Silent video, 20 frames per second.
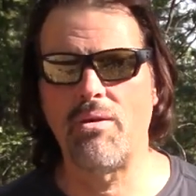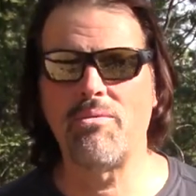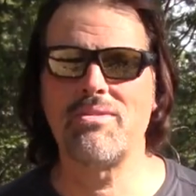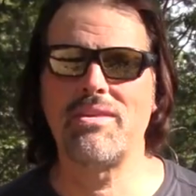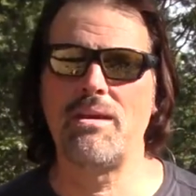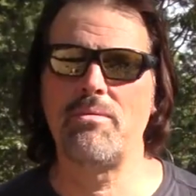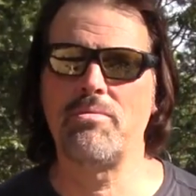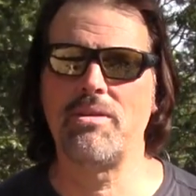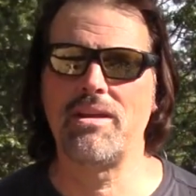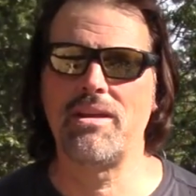I
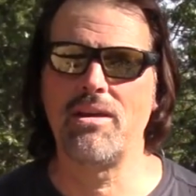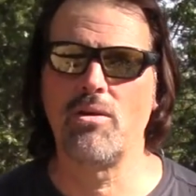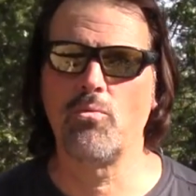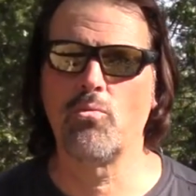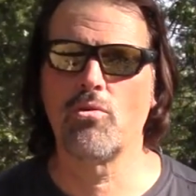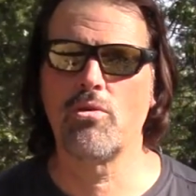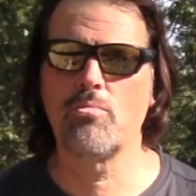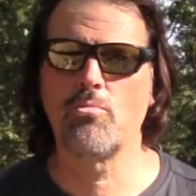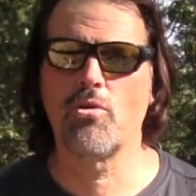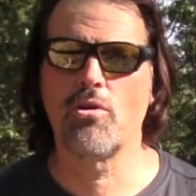was able to get
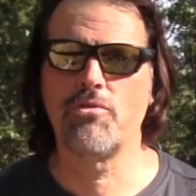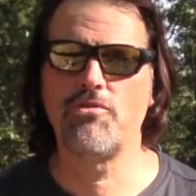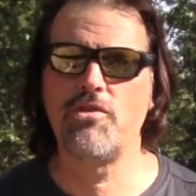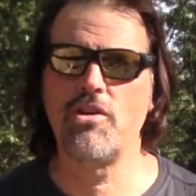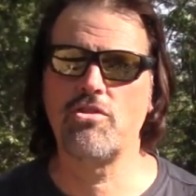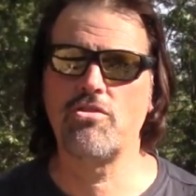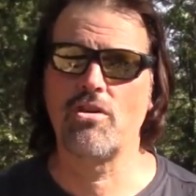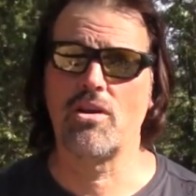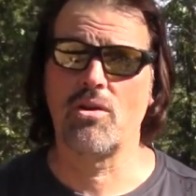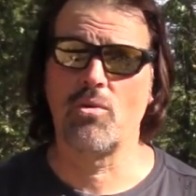one more
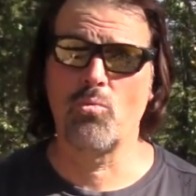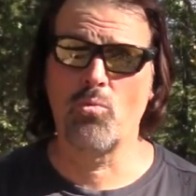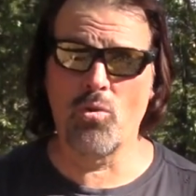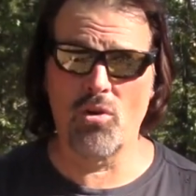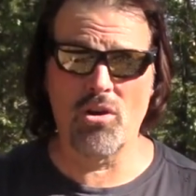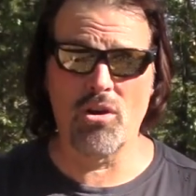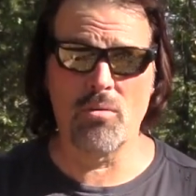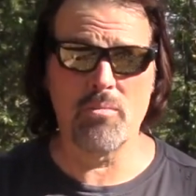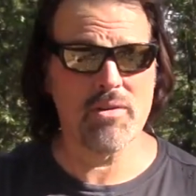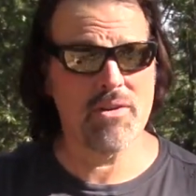fish on a
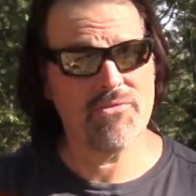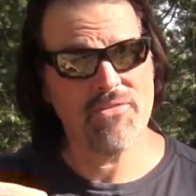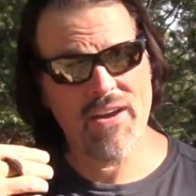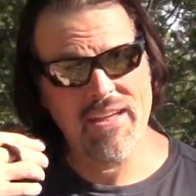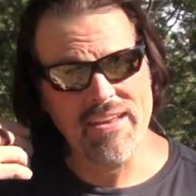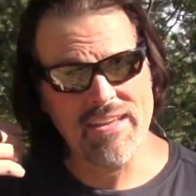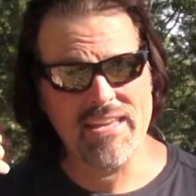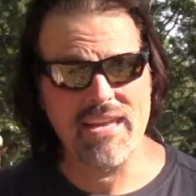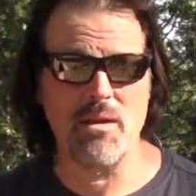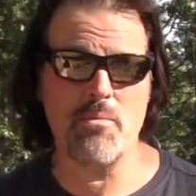worm. And if
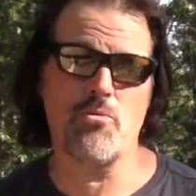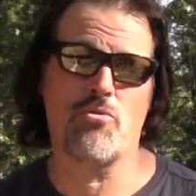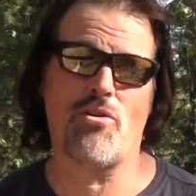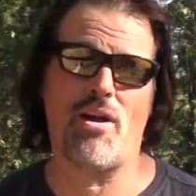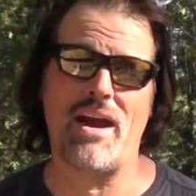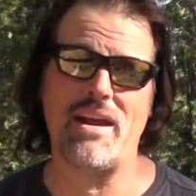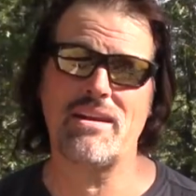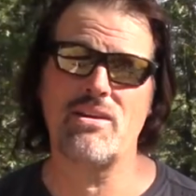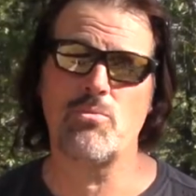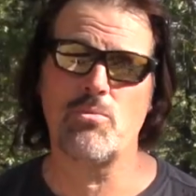I'd have kept
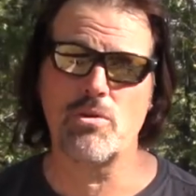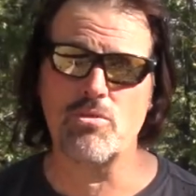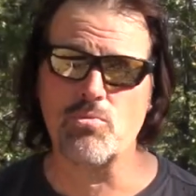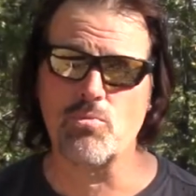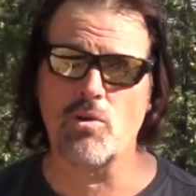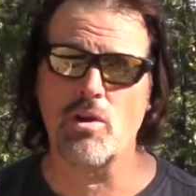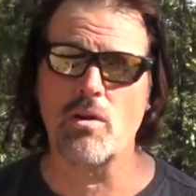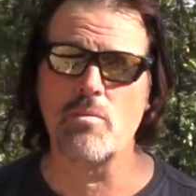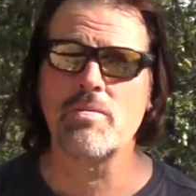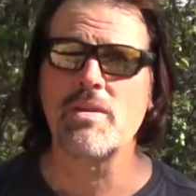grinding with
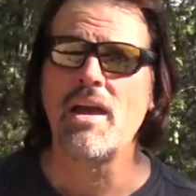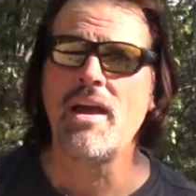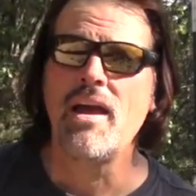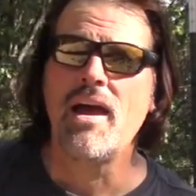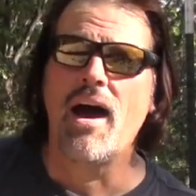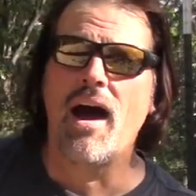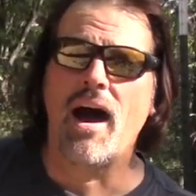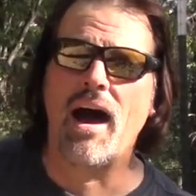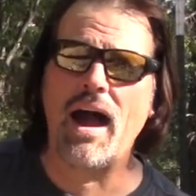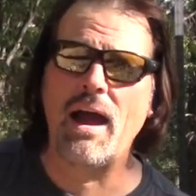worms,
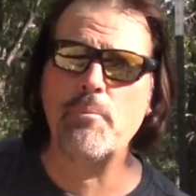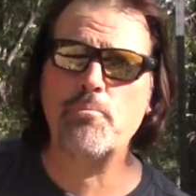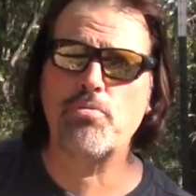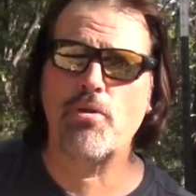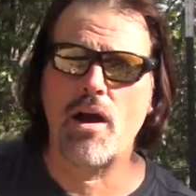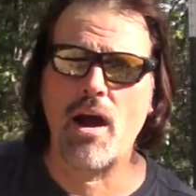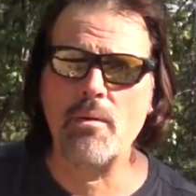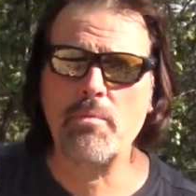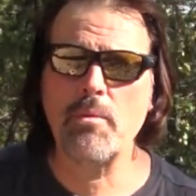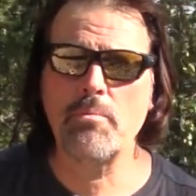I
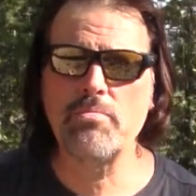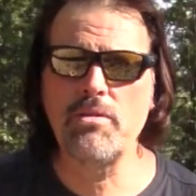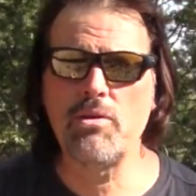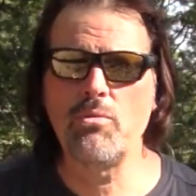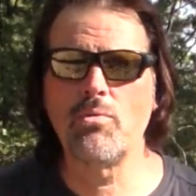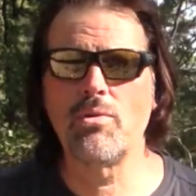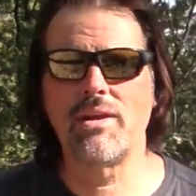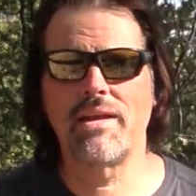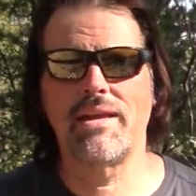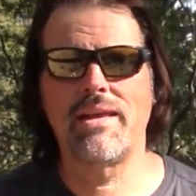probably
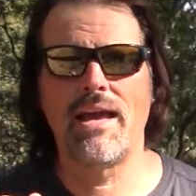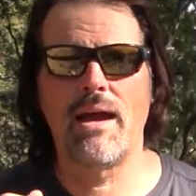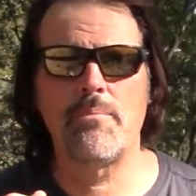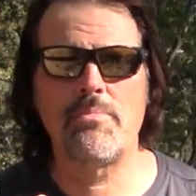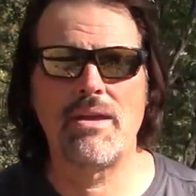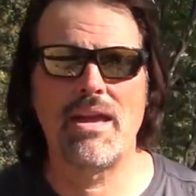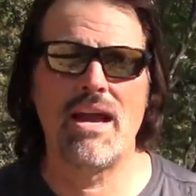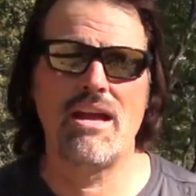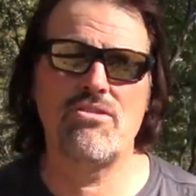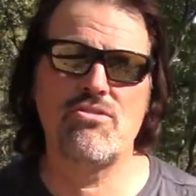would have
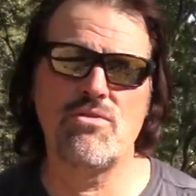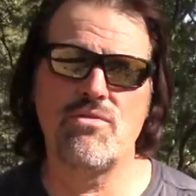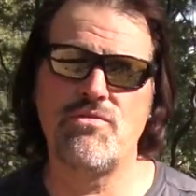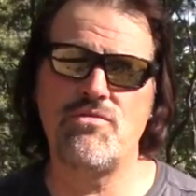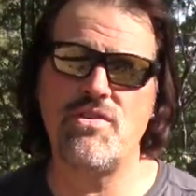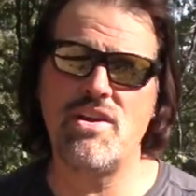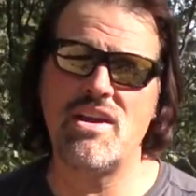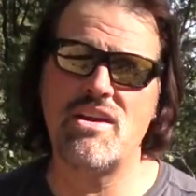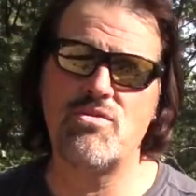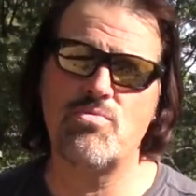kept catching
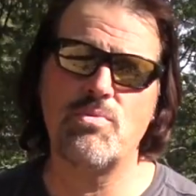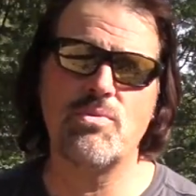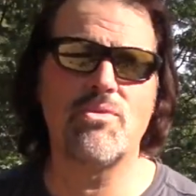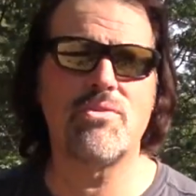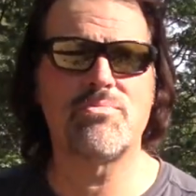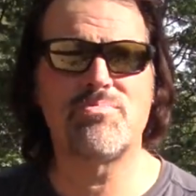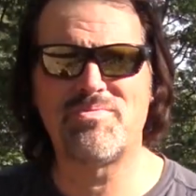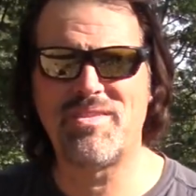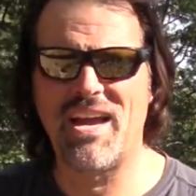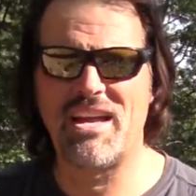fish. We
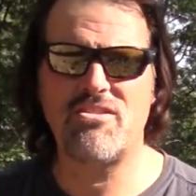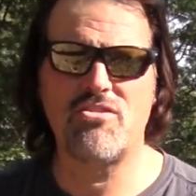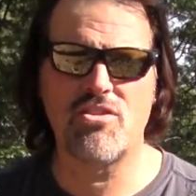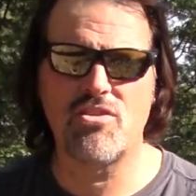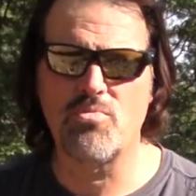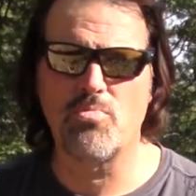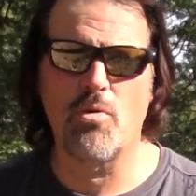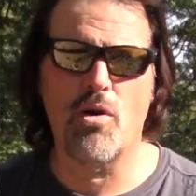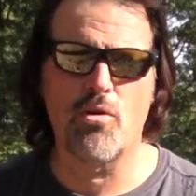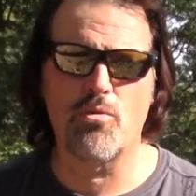were
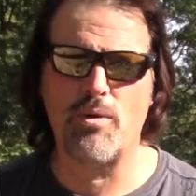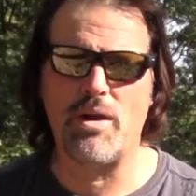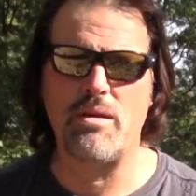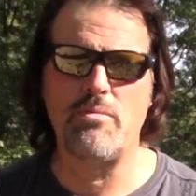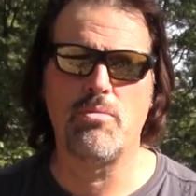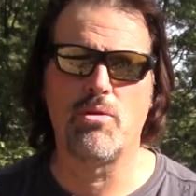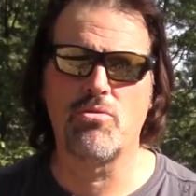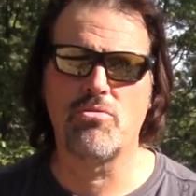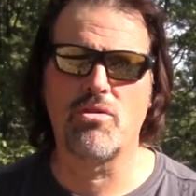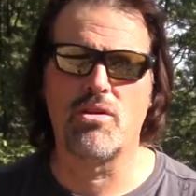catching small
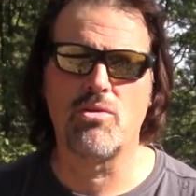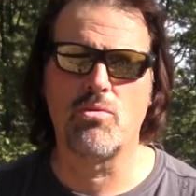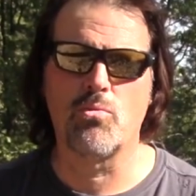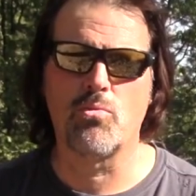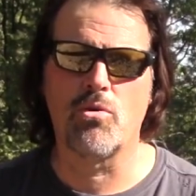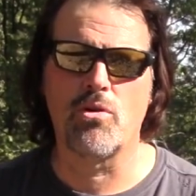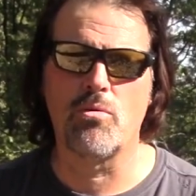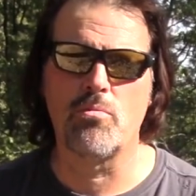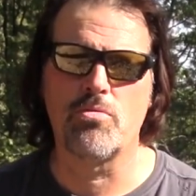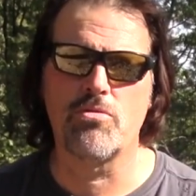rainbows on the
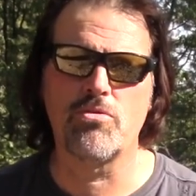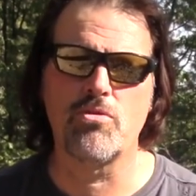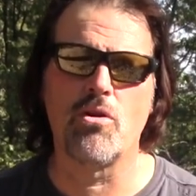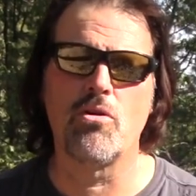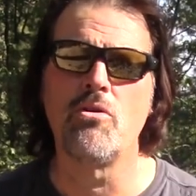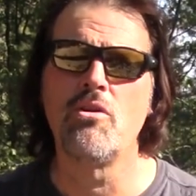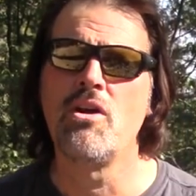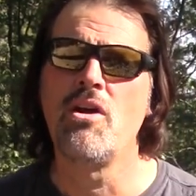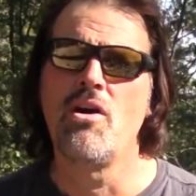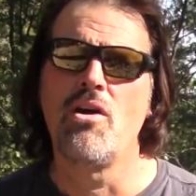worms.
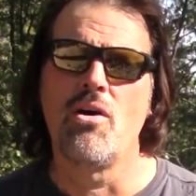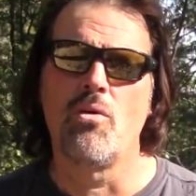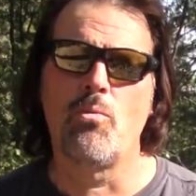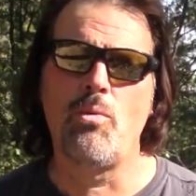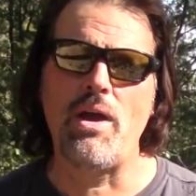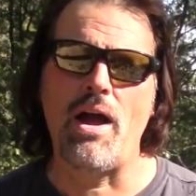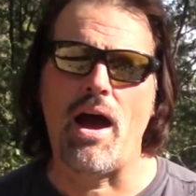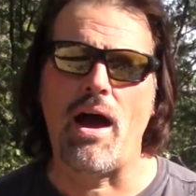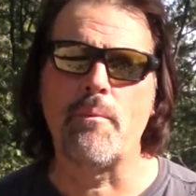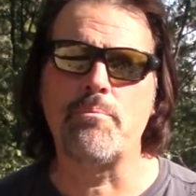So
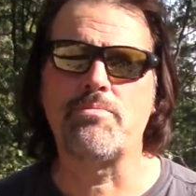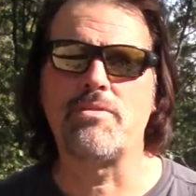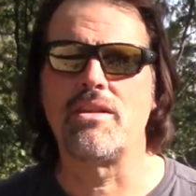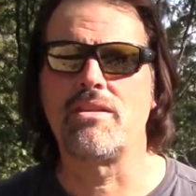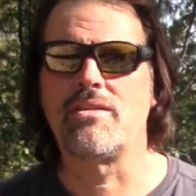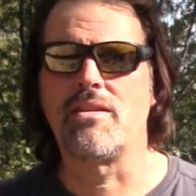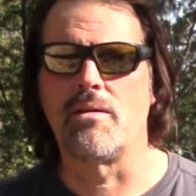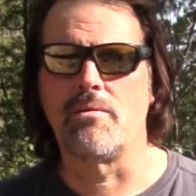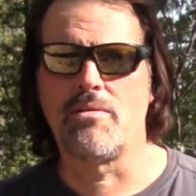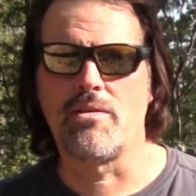we
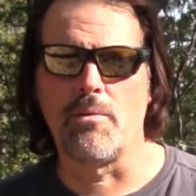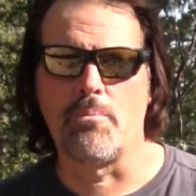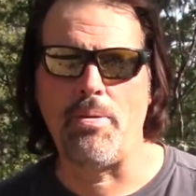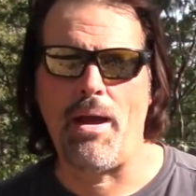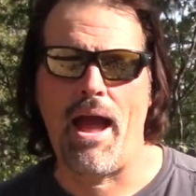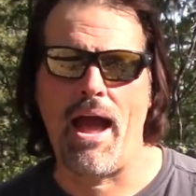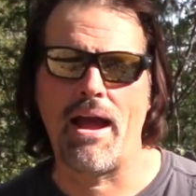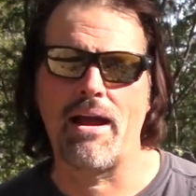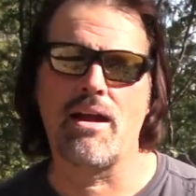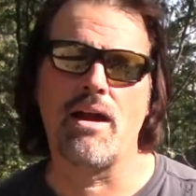opted to
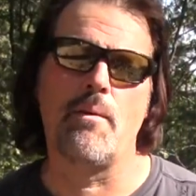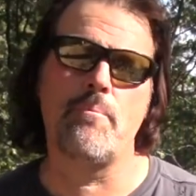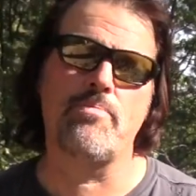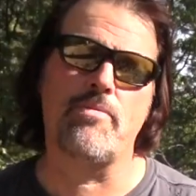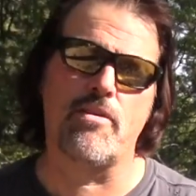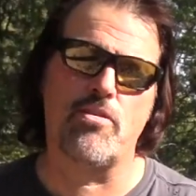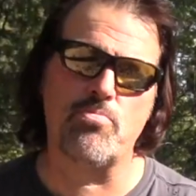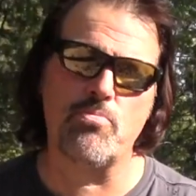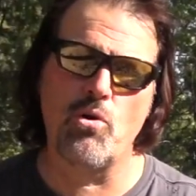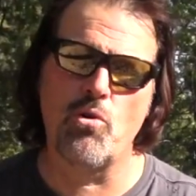pack
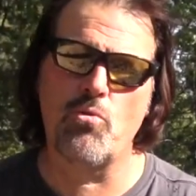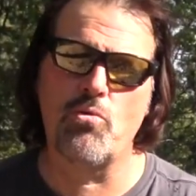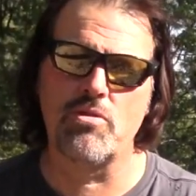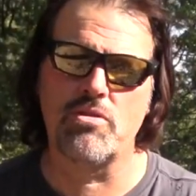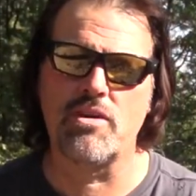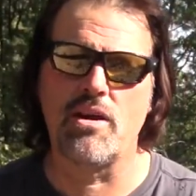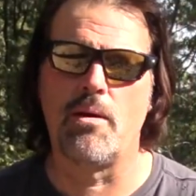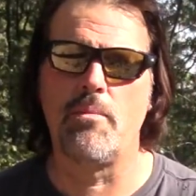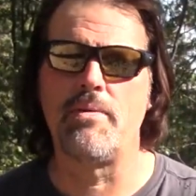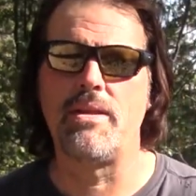up. The smoke
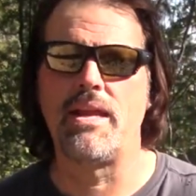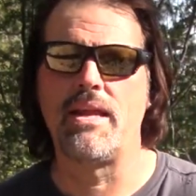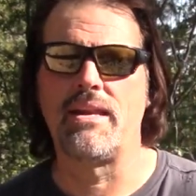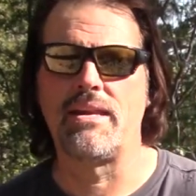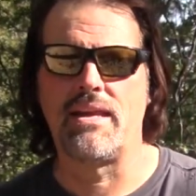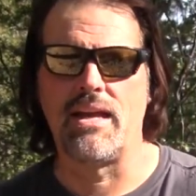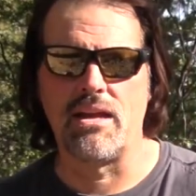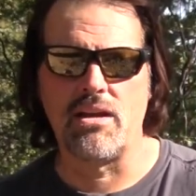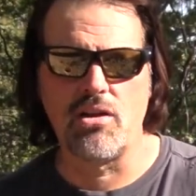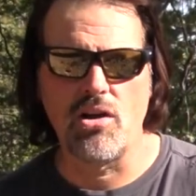was coming
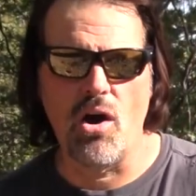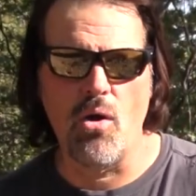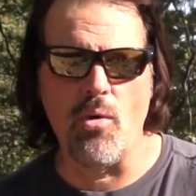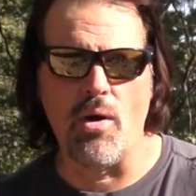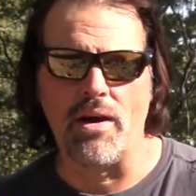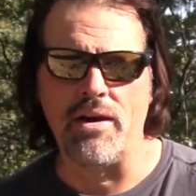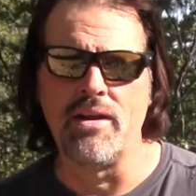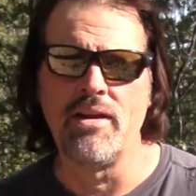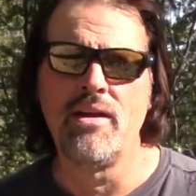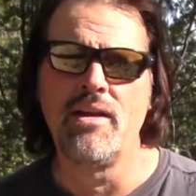in, get
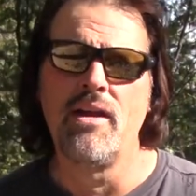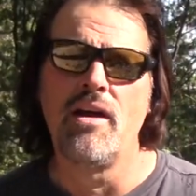going.